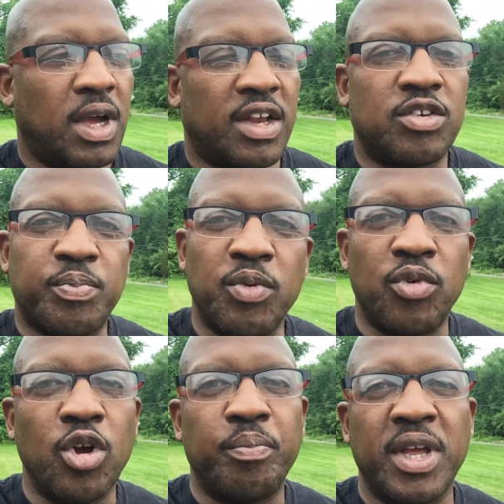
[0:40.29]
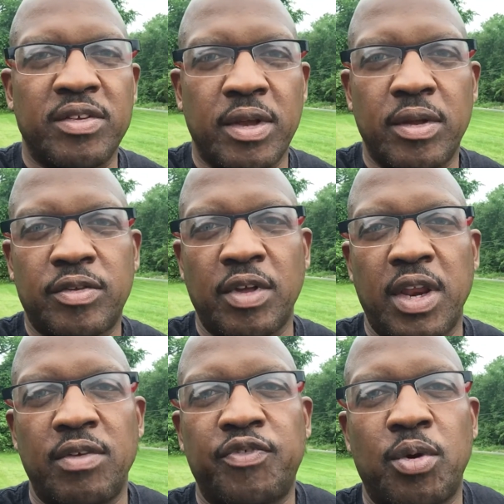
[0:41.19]
I just been real busy
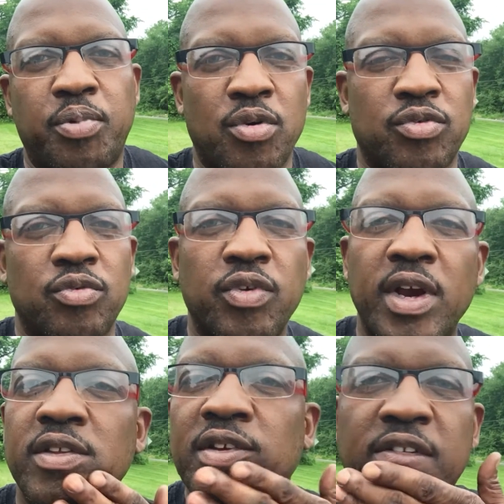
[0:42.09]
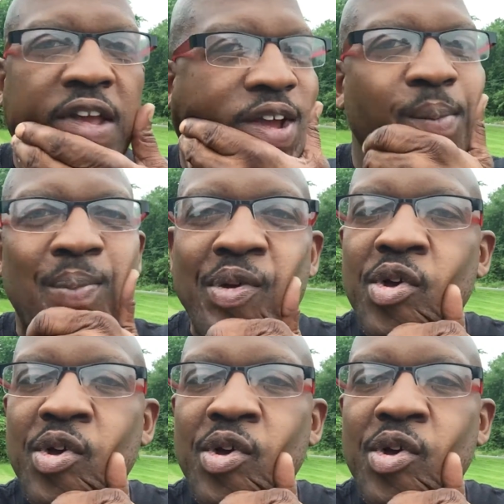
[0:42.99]
studying for the personal trainer's exam.